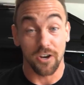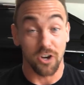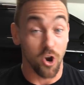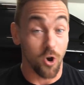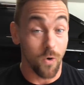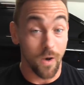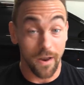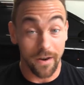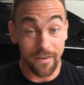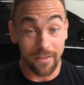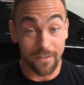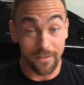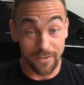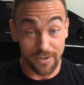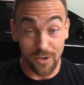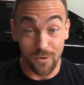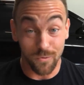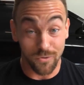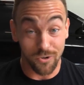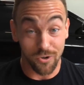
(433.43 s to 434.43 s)
go on the
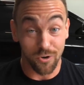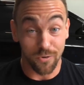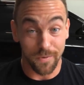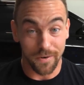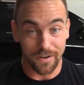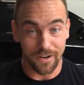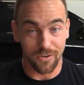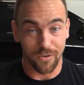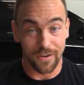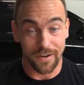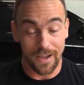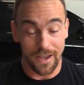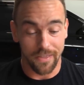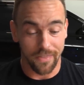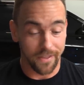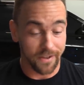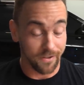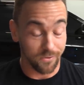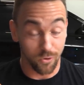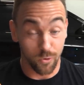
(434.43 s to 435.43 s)
YouTube and click on
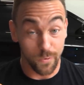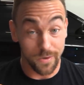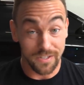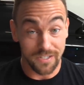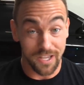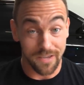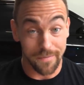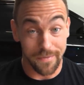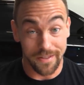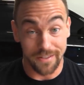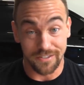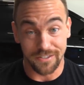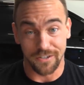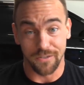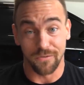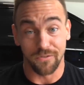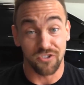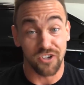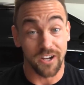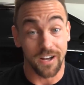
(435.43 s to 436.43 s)
like Louie Simmons
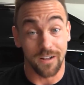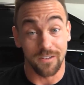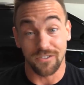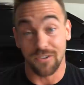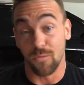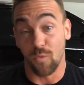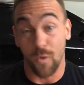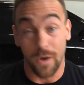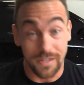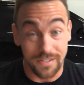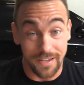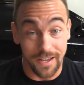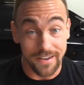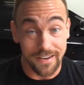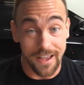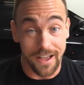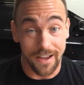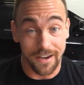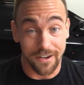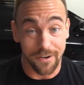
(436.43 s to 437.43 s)
and check out some Westside
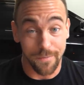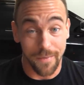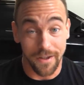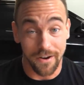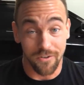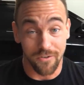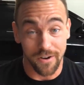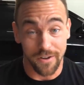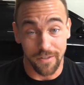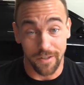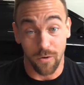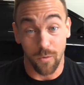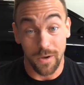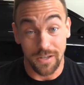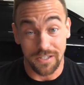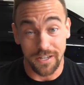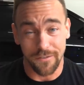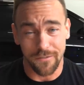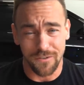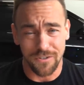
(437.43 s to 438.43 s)
documentary. Like
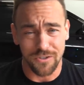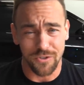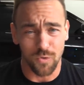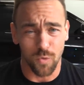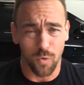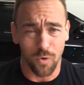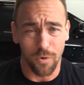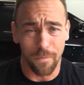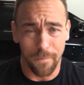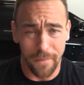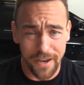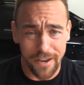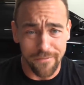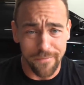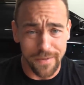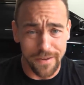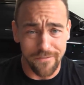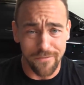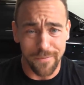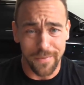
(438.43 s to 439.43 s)
Westside versus the World may
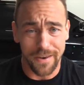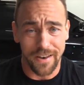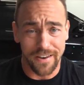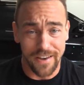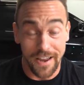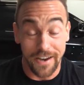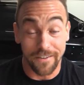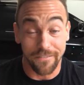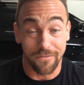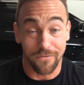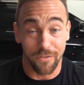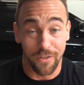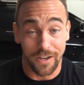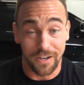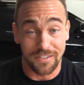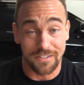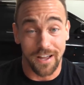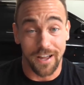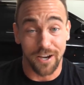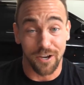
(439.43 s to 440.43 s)
have even been a
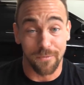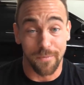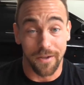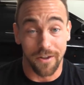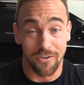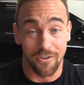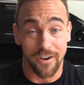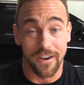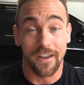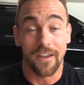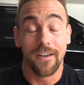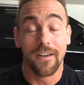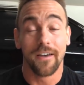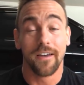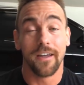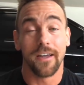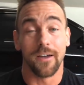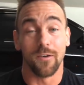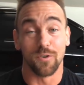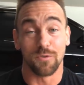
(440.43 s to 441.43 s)
Netflix documentary.
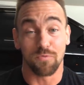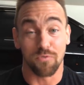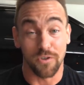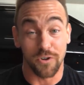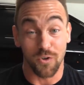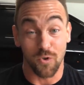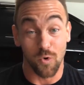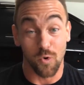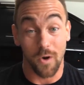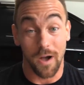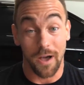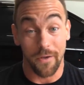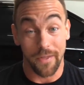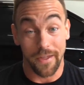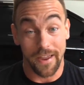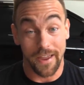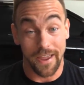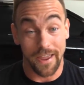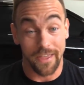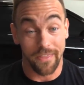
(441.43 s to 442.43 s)
It was pretty cool how
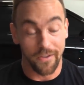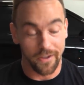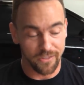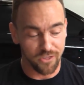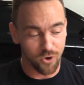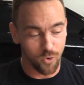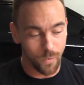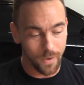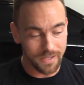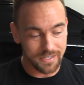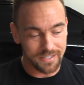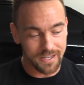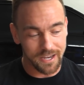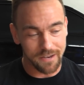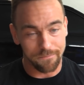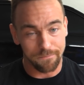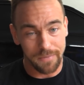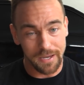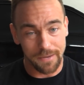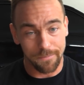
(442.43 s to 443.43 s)
they had like the
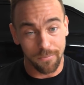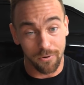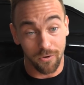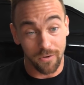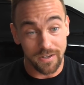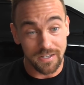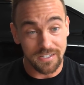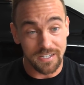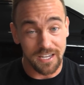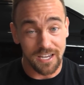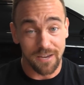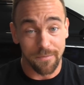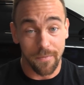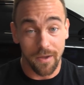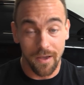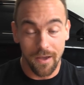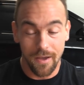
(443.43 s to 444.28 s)
Westside people and team